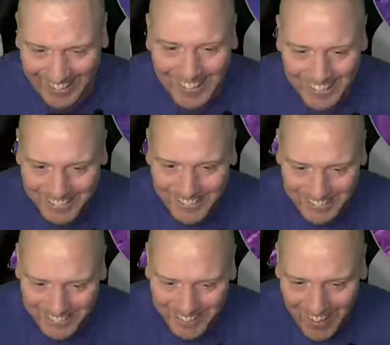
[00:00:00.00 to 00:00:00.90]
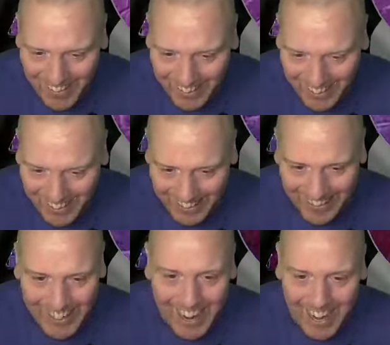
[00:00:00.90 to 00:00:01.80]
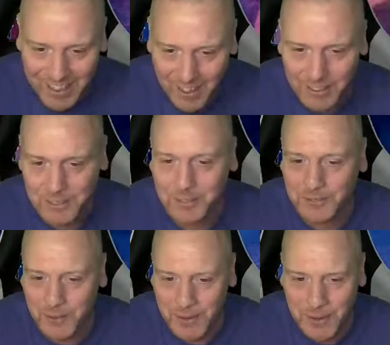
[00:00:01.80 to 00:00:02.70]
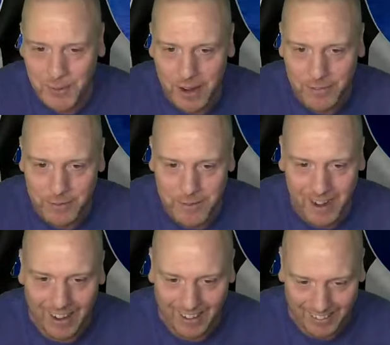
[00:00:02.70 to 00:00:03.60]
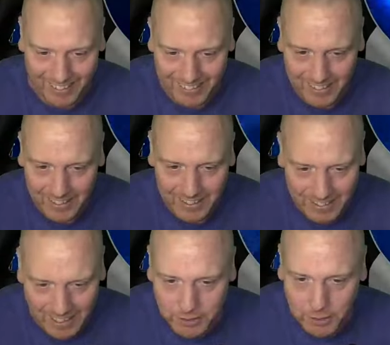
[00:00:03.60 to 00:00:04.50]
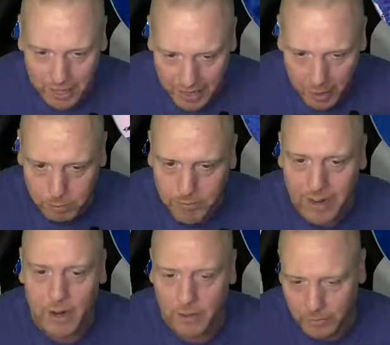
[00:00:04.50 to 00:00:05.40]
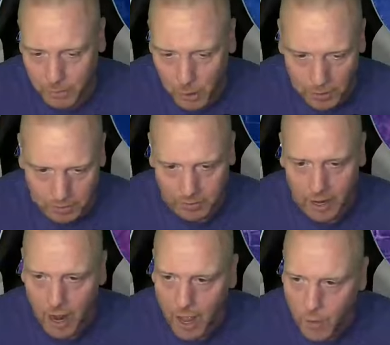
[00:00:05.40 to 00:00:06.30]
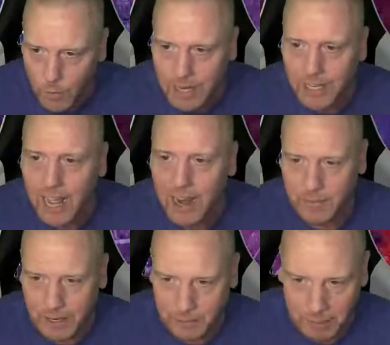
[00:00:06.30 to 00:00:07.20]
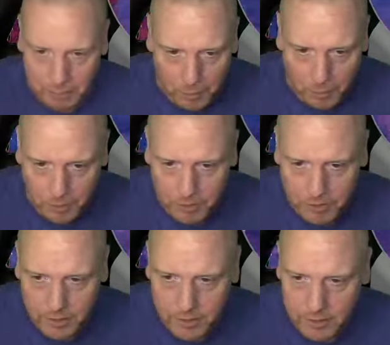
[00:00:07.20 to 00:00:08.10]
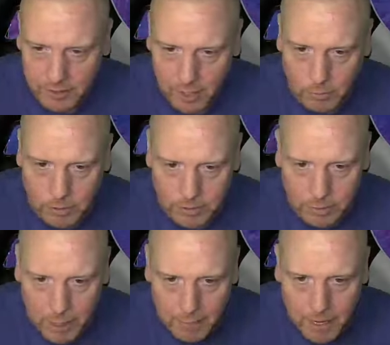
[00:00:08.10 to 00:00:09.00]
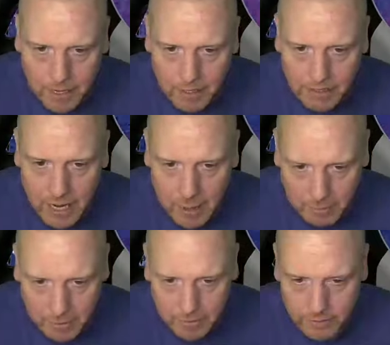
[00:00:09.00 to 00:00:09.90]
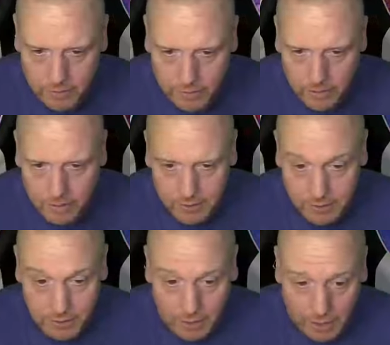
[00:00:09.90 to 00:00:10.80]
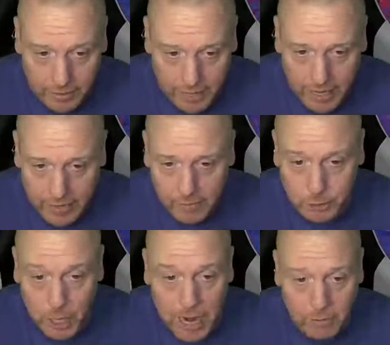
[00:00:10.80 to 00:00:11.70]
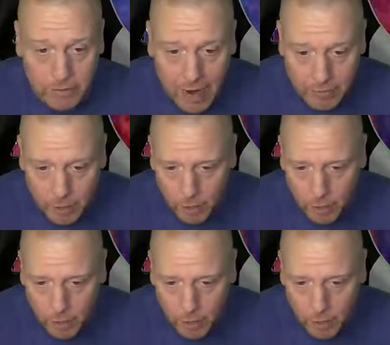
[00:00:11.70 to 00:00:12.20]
So sorry. I thought she was further away from me. That's okay. That'll prevent her from going and realiving people. Oh, there's somebody back here in this cabinet. They didn't even try to revive her. Oh,